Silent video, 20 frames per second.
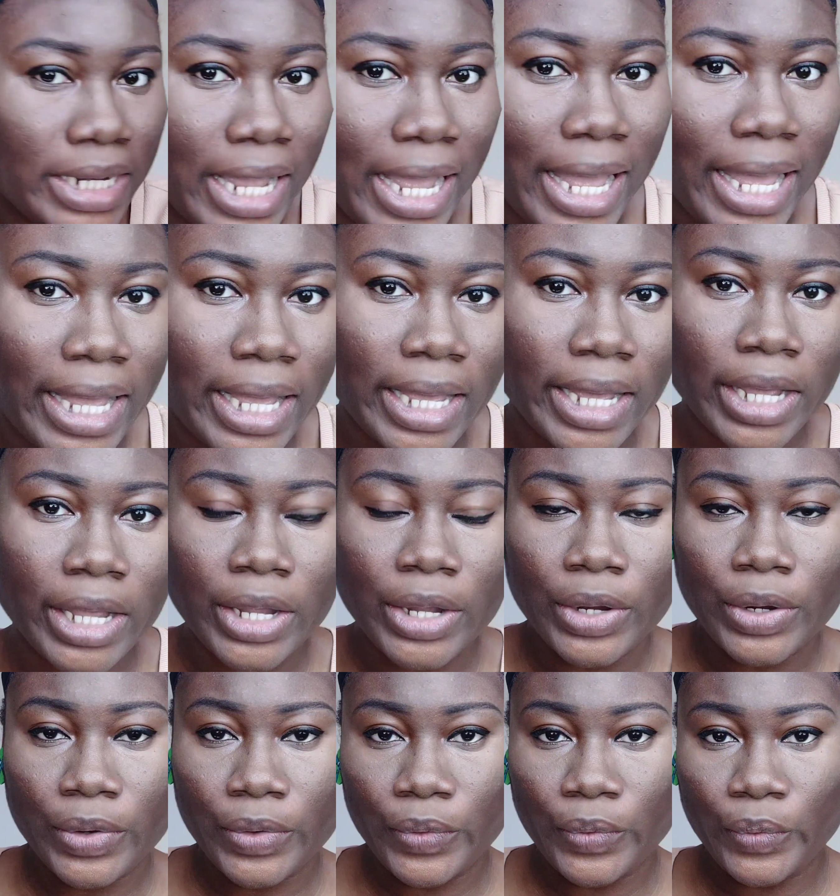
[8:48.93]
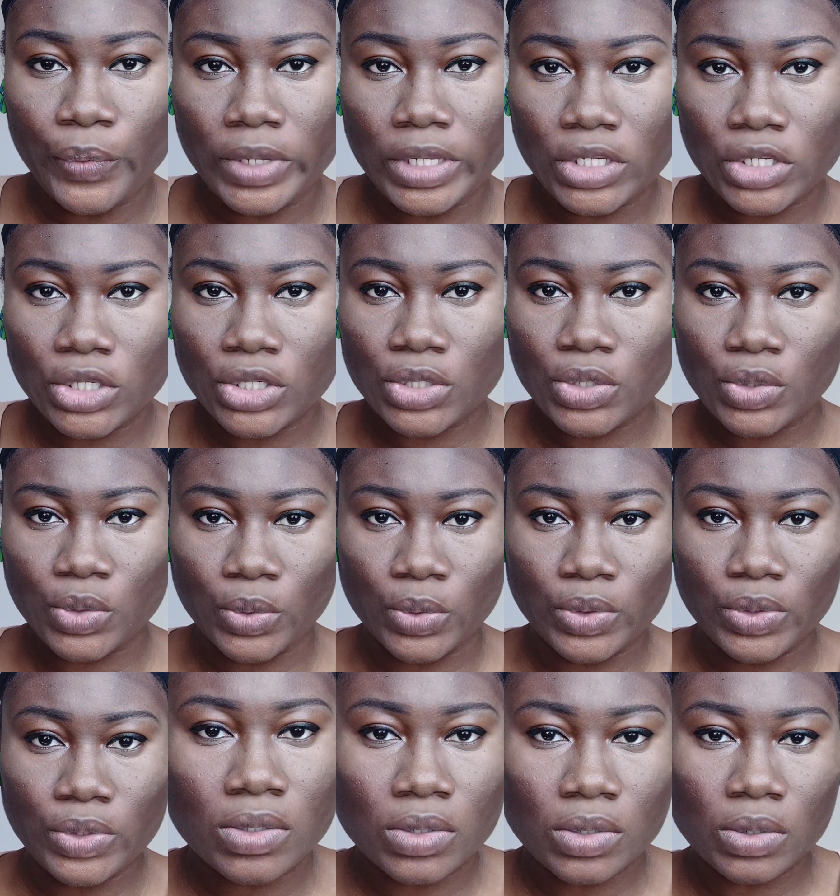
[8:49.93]
dark rich
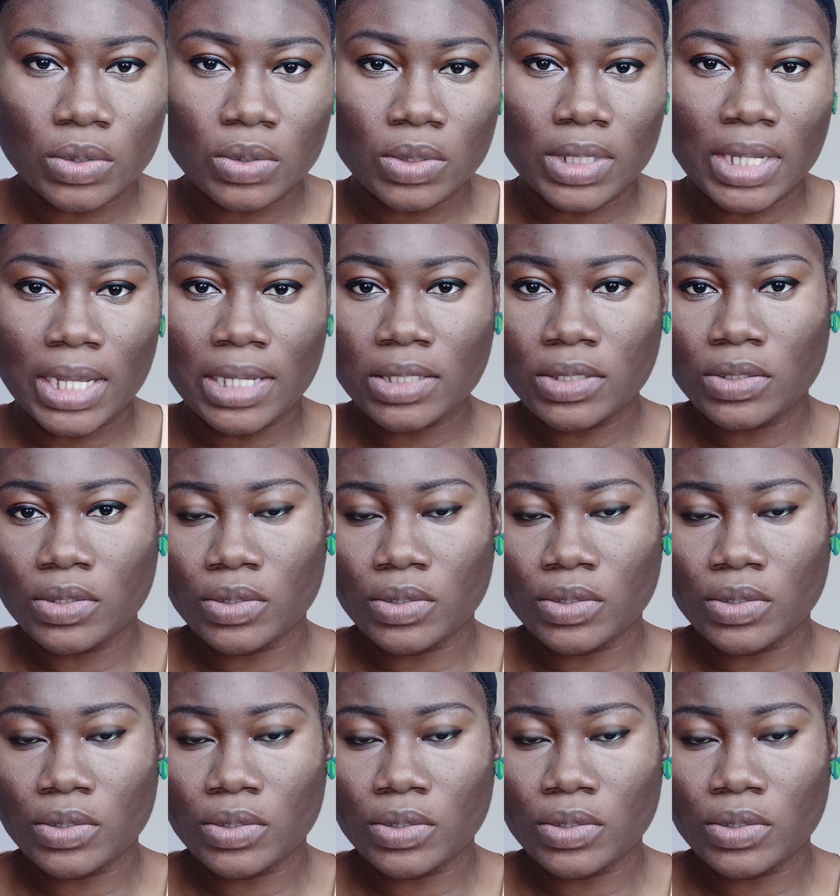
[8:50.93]
tone, so that's